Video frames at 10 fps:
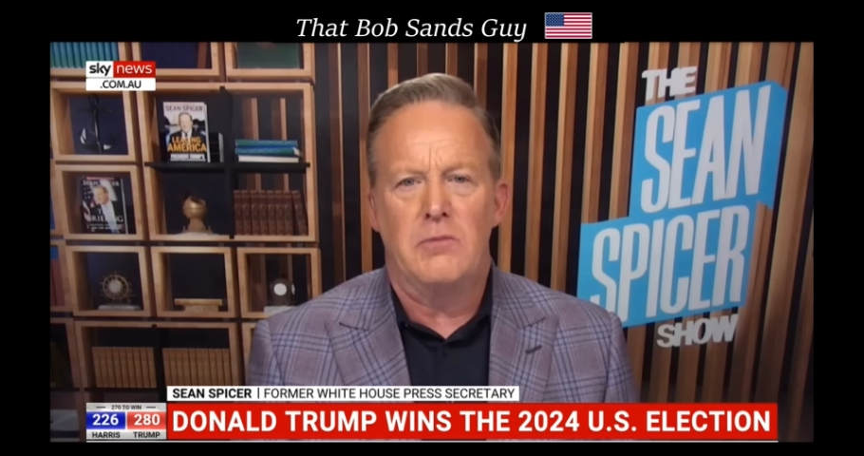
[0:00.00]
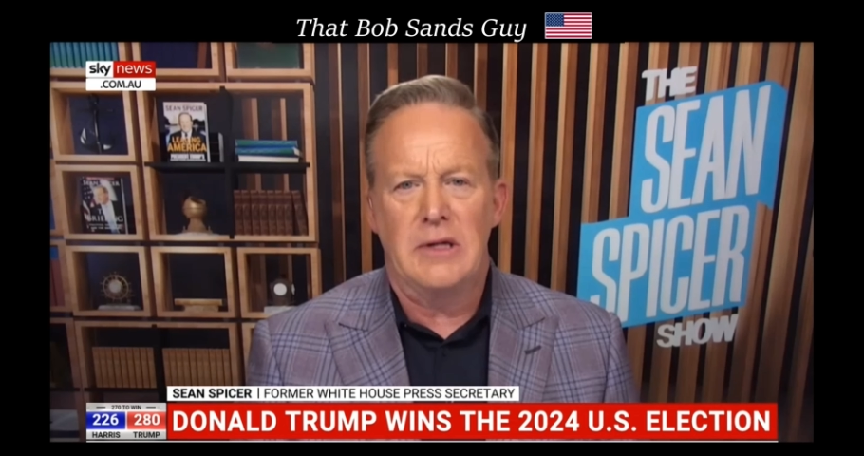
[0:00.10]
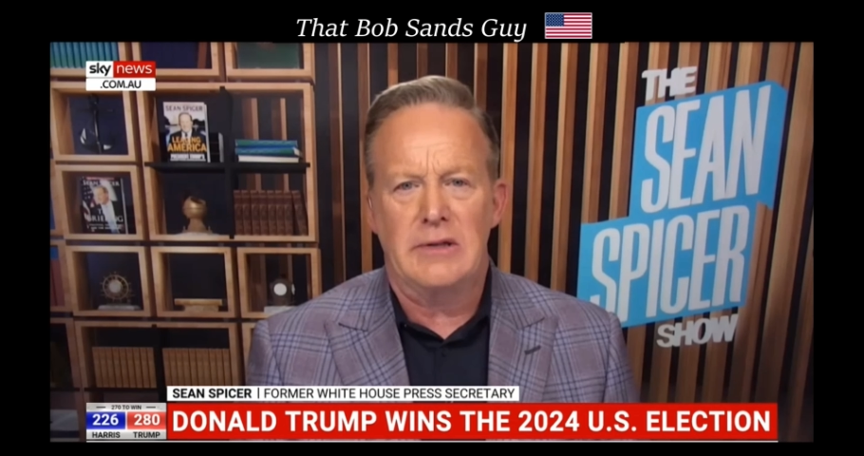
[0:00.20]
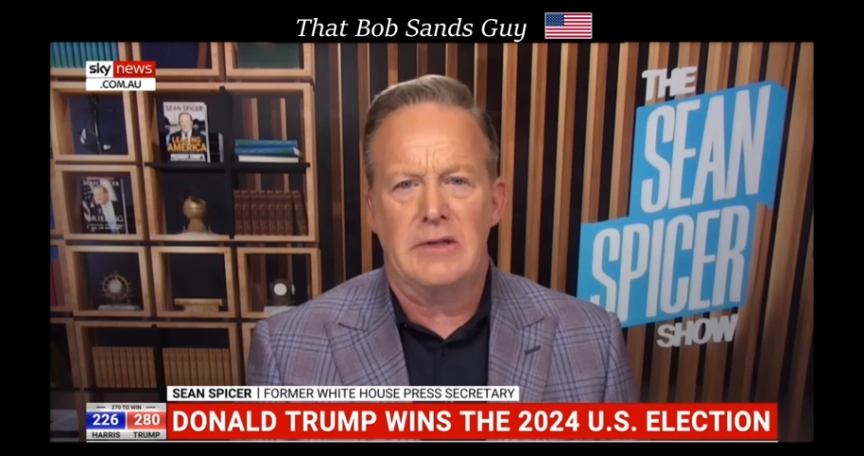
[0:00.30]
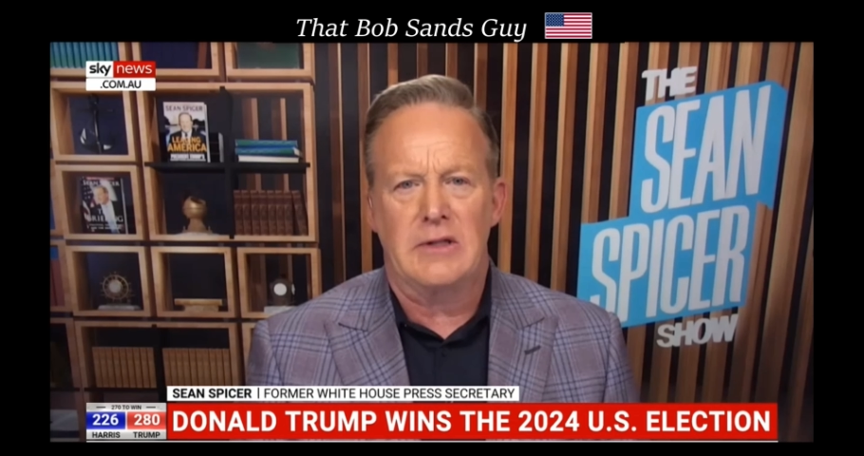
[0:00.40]

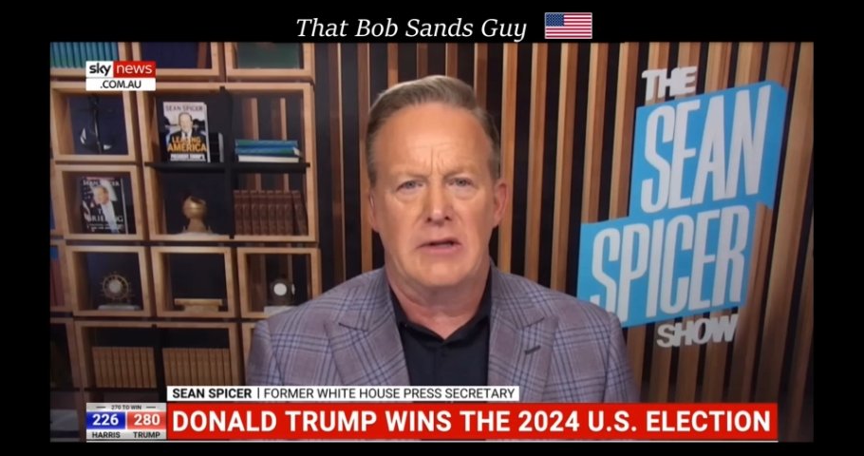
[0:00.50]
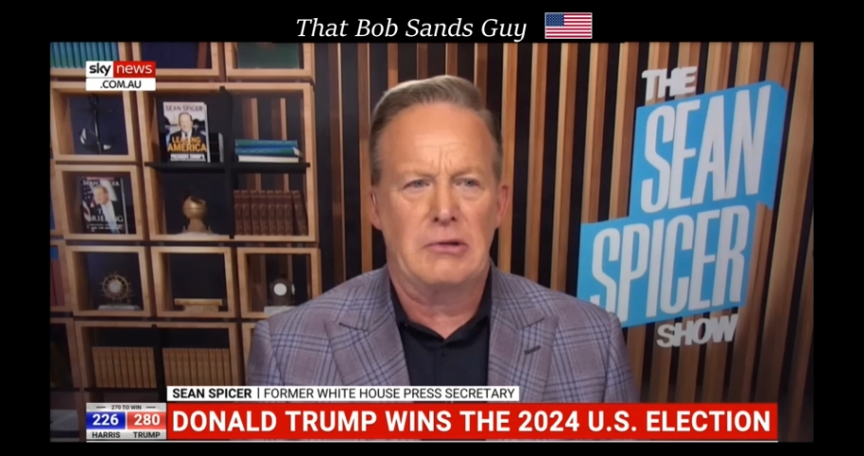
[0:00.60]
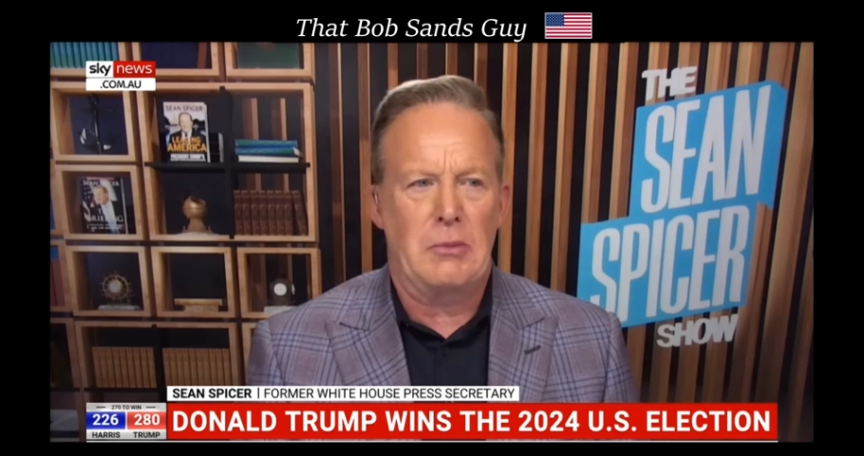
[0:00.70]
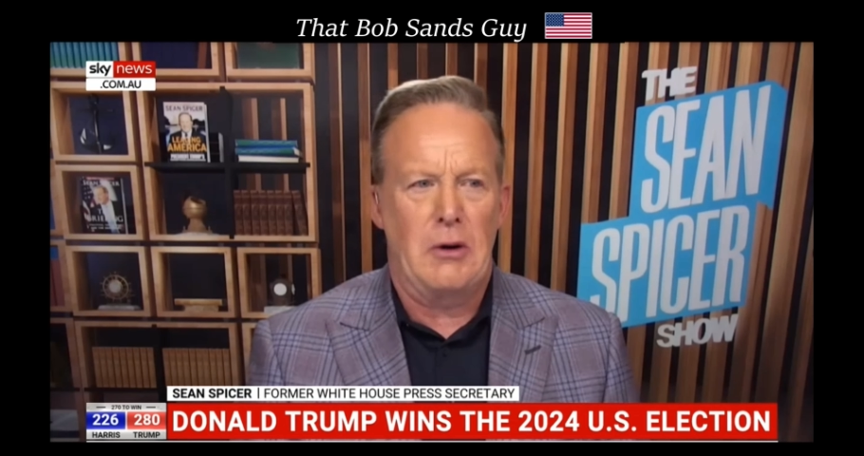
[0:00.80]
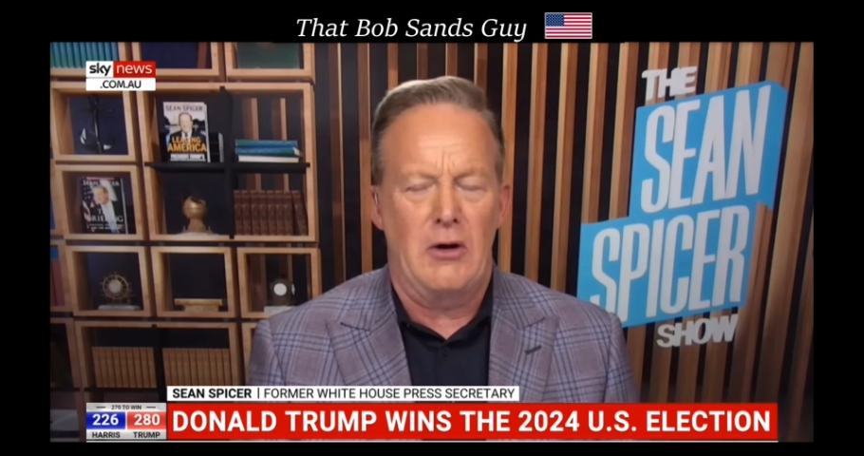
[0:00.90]
business as
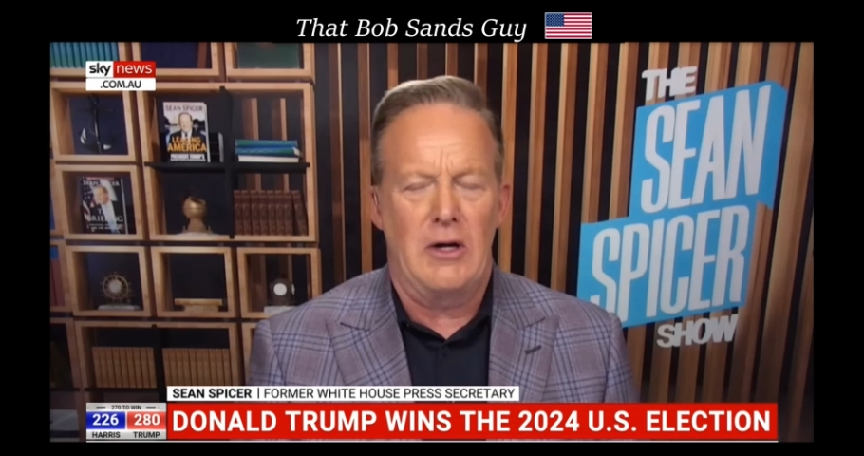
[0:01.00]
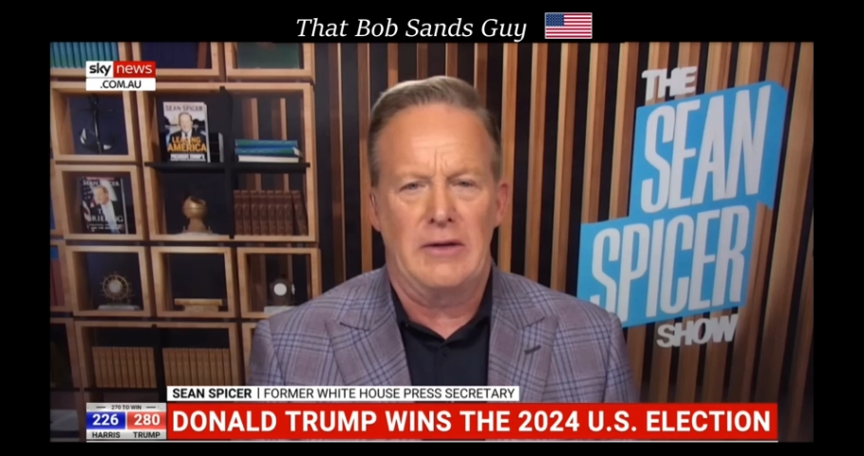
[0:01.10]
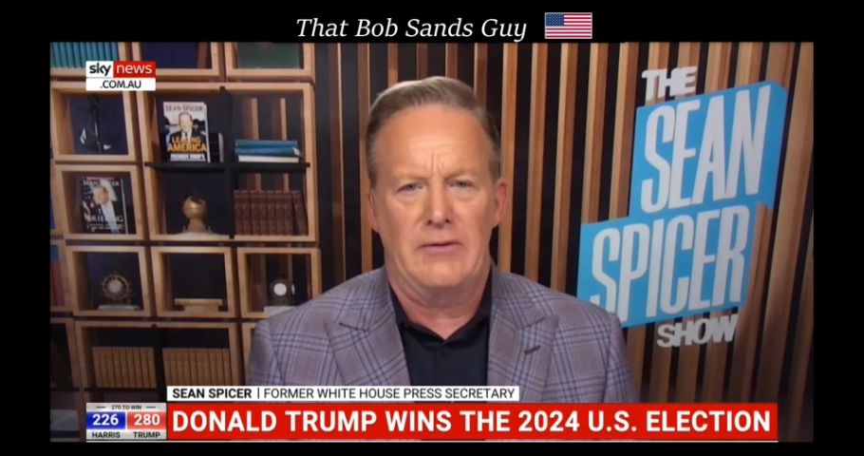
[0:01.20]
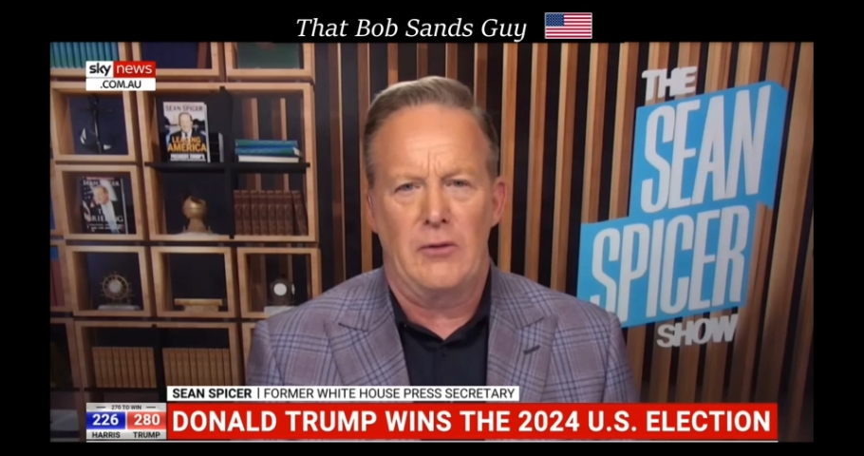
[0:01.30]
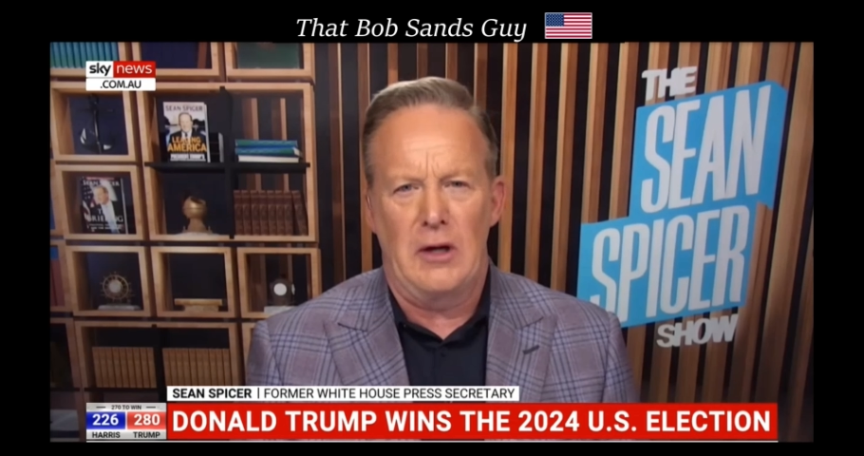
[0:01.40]
a party and said,